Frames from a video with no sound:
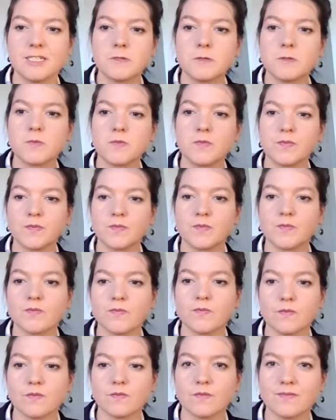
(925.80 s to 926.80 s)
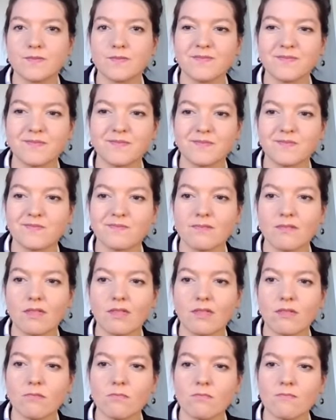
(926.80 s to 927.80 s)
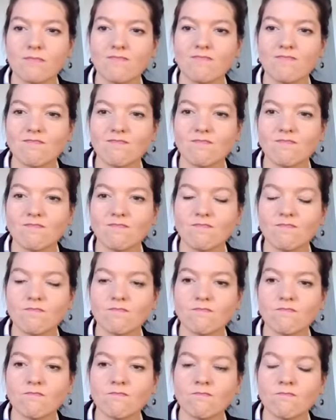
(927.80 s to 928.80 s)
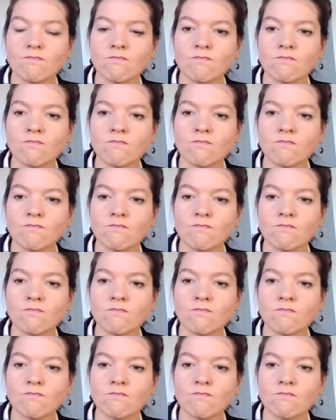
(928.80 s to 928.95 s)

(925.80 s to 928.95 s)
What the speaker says: Nothing is said.